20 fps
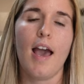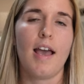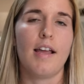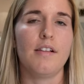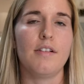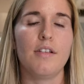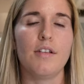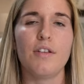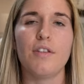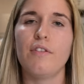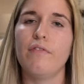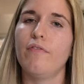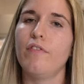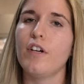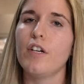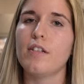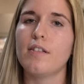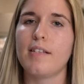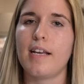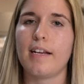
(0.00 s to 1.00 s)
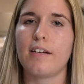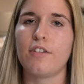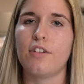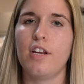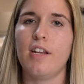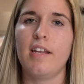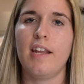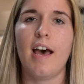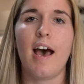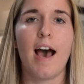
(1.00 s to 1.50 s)
And so the first
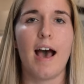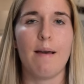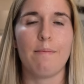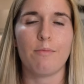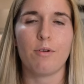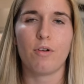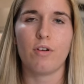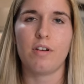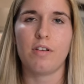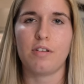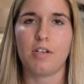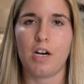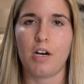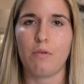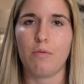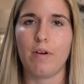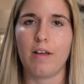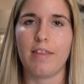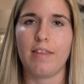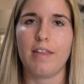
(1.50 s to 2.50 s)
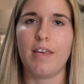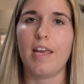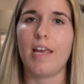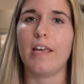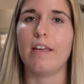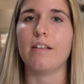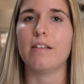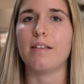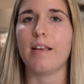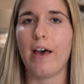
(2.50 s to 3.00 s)
section that I'm going to start with
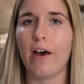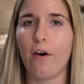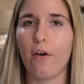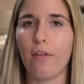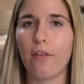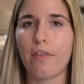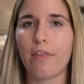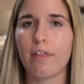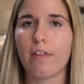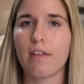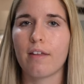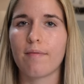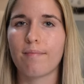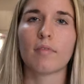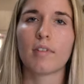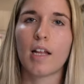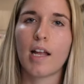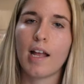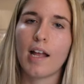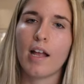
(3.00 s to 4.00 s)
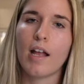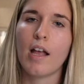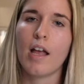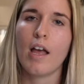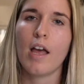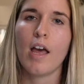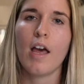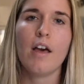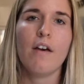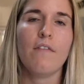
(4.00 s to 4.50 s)
is health.
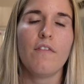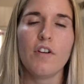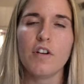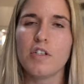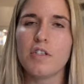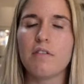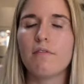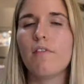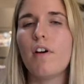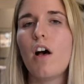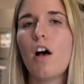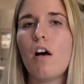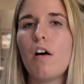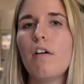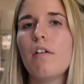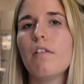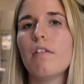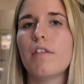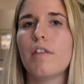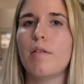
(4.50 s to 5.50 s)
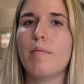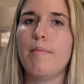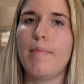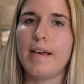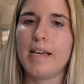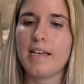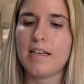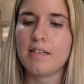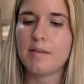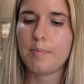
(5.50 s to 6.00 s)
First of all, the
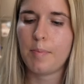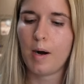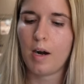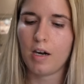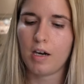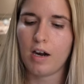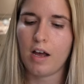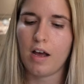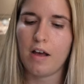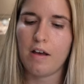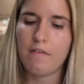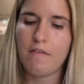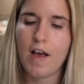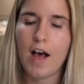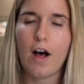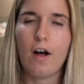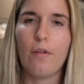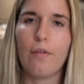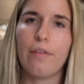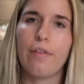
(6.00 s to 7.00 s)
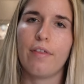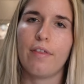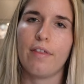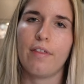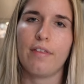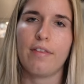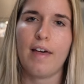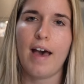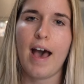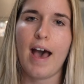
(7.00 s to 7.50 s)
biggest part of health
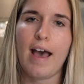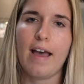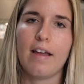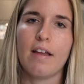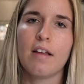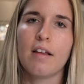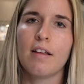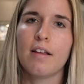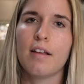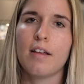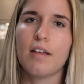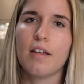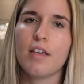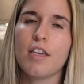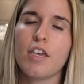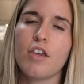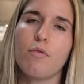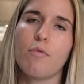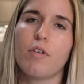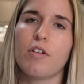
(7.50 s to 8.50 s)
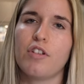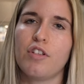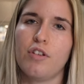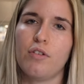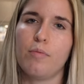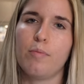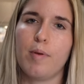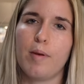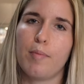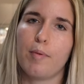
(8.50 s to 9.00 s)
that you want
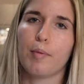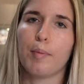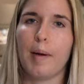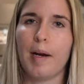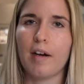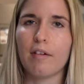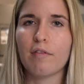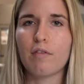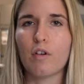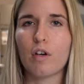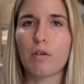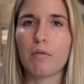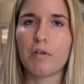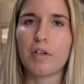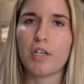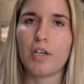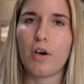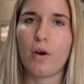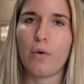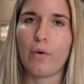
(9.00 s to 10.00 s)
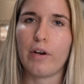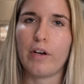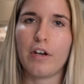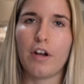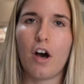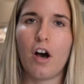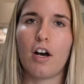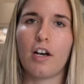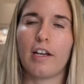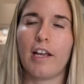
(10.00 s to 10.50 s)
to be prepared for when you own a
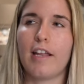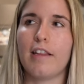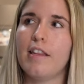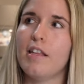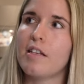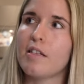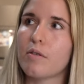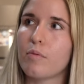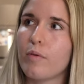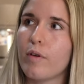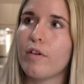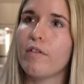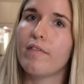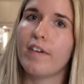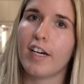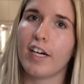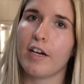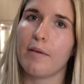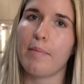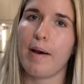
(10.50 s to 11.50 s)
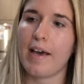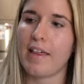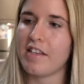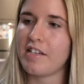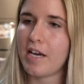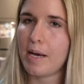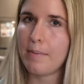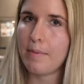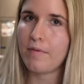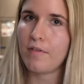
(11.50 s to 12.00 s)
dog, and this will vary by the
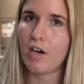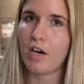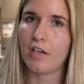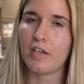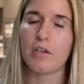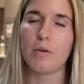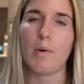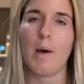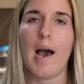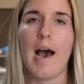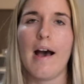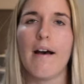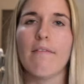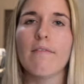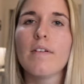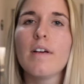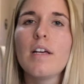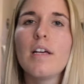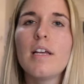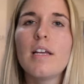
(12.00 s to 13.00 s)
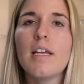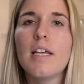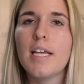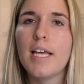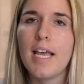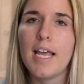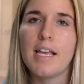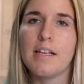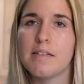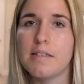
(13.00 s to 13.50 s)
type of dog you have,
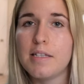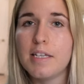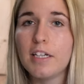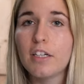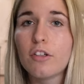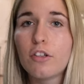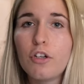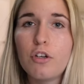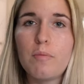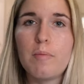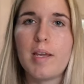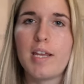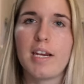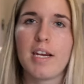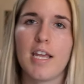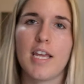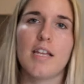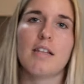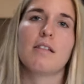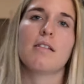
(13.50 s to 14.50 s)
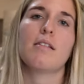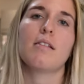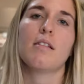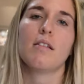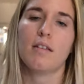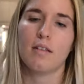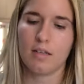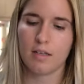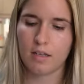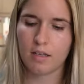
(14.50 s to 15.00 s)
is their grooming needs.